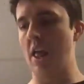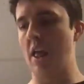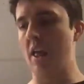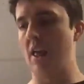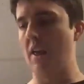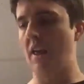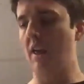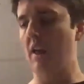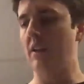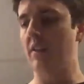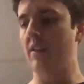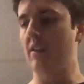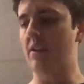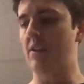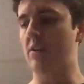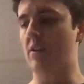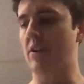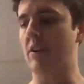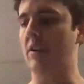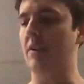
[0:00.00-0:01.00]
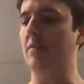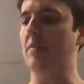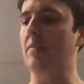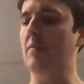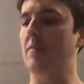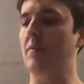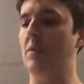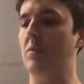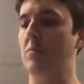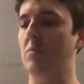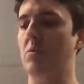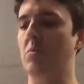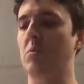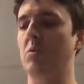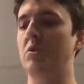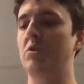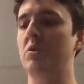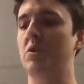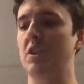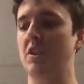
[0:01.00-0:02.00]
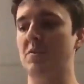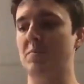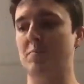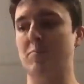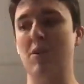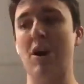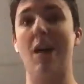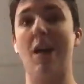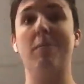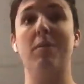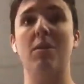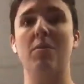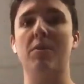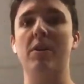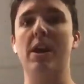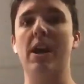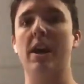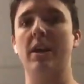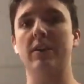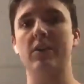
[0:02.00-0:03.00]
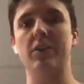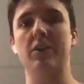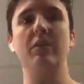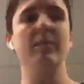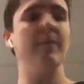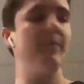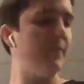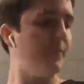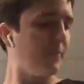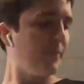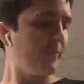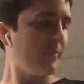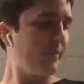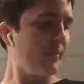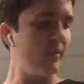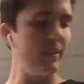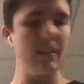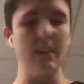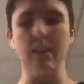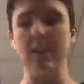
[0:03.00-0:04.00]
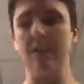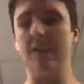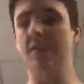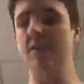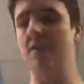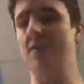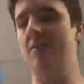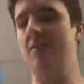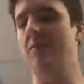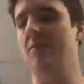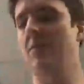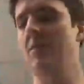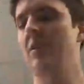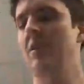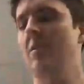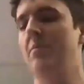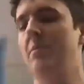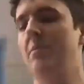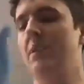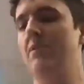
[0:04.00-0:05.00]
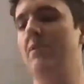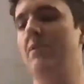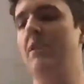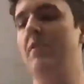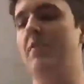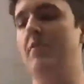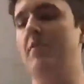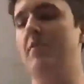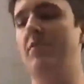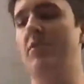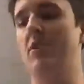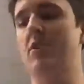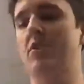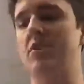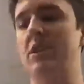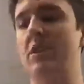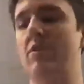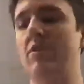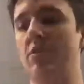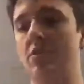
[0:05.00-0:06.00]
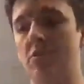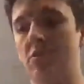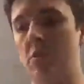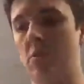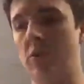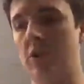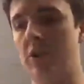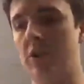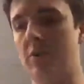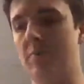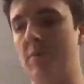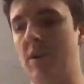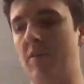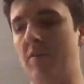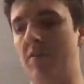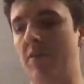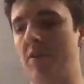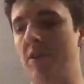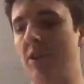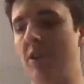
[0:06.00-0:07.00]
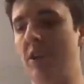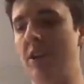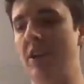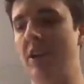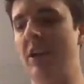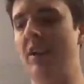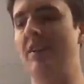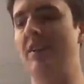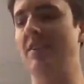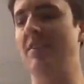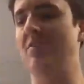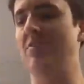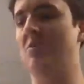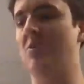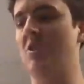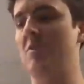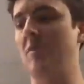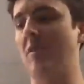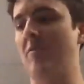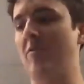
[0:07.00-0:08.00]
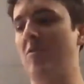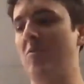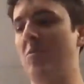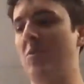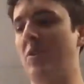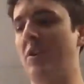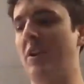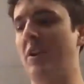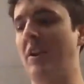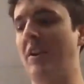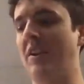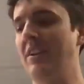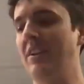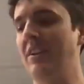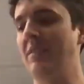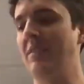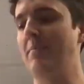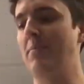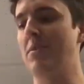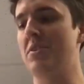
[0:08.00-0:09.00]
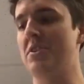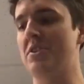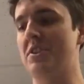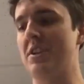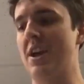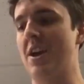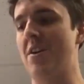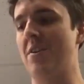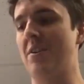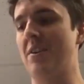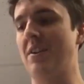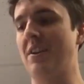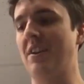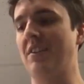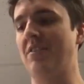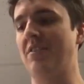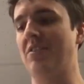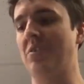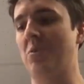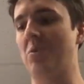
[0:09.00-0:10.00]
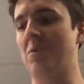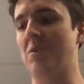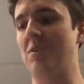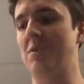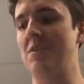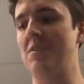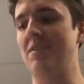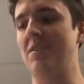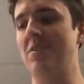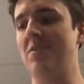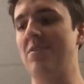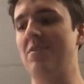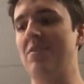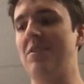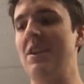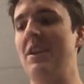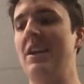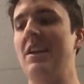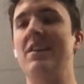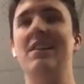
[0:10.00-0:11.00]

and then you can, we'll do this priming reaction to basically flush out the storage buffer, and then the storage buffer will get pushed out and get stored in these little sneaky